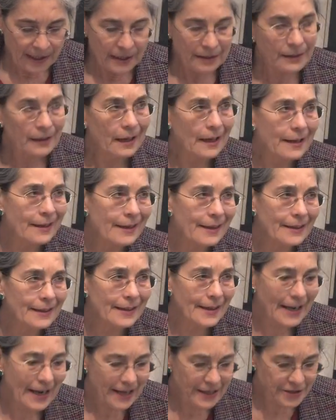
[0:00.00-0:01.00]

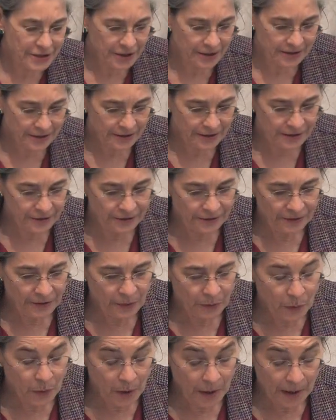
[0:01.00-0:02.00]
Letting nature do the
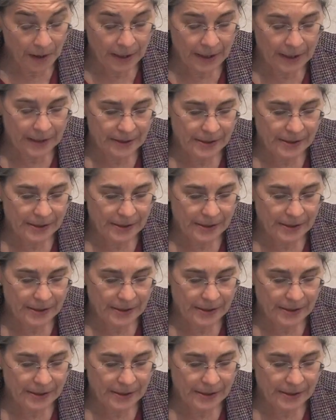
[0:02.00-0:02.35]
work,